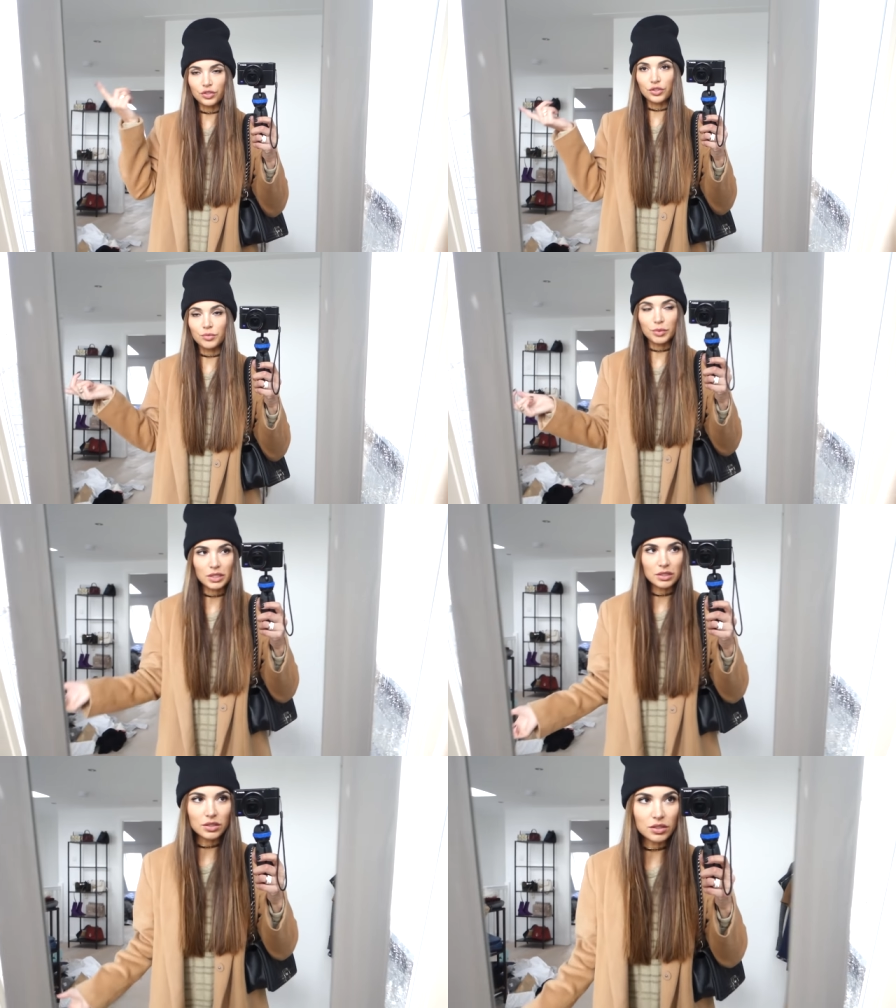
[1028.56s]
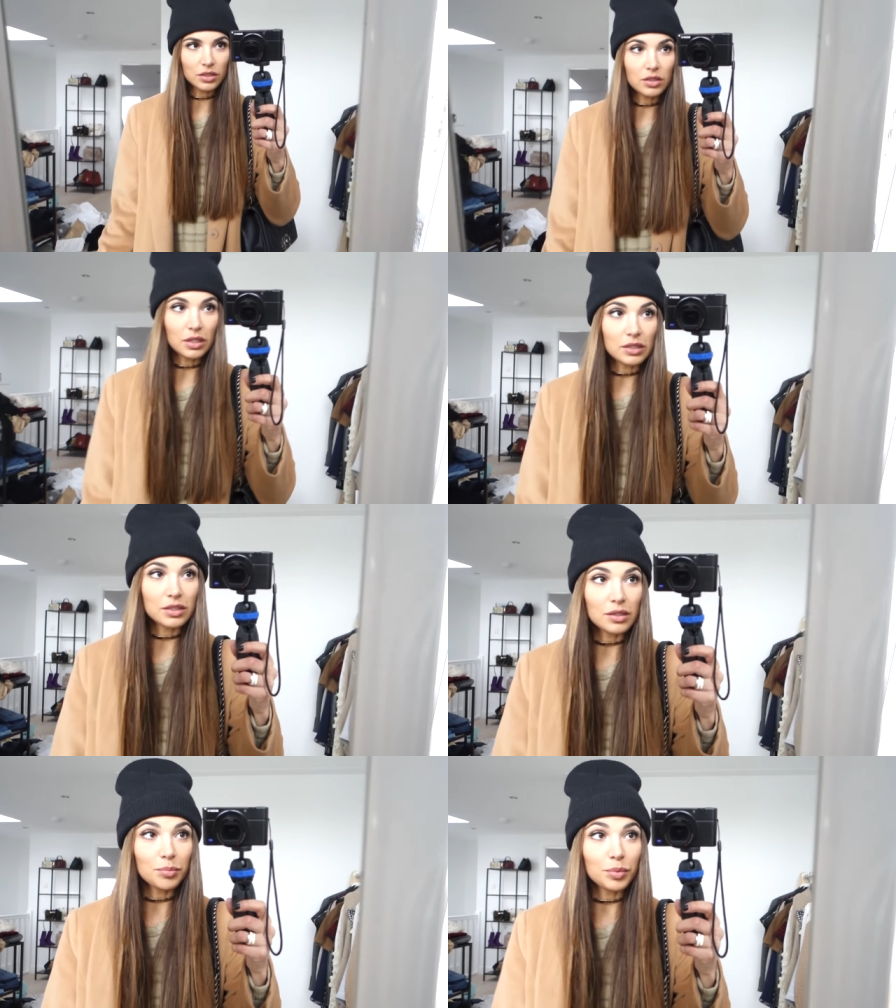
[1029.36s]
sure, but it's just a
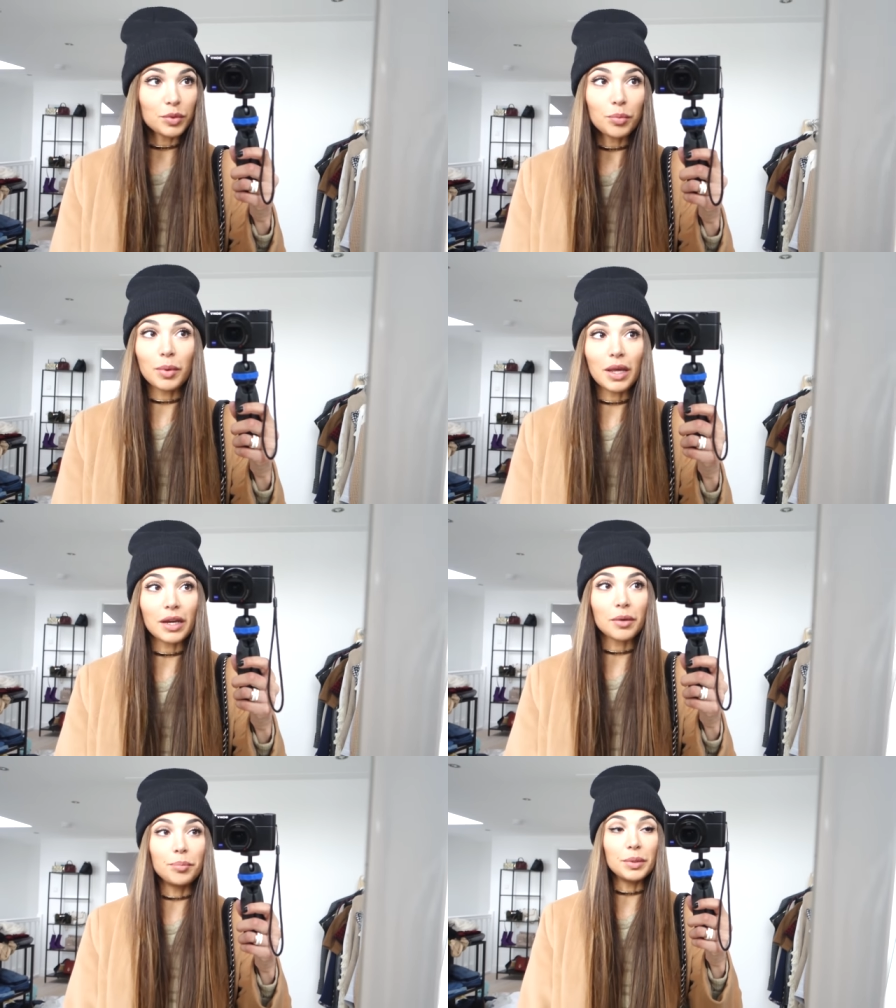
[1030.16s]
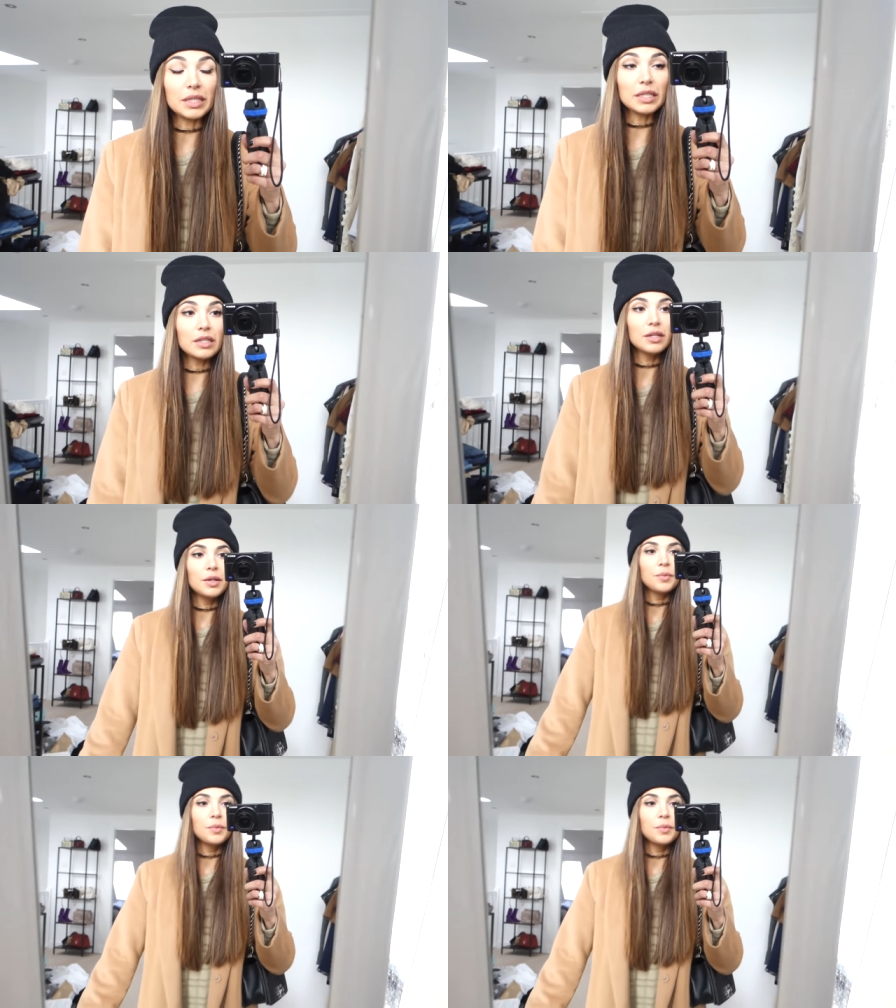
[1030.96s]
simple black beanie.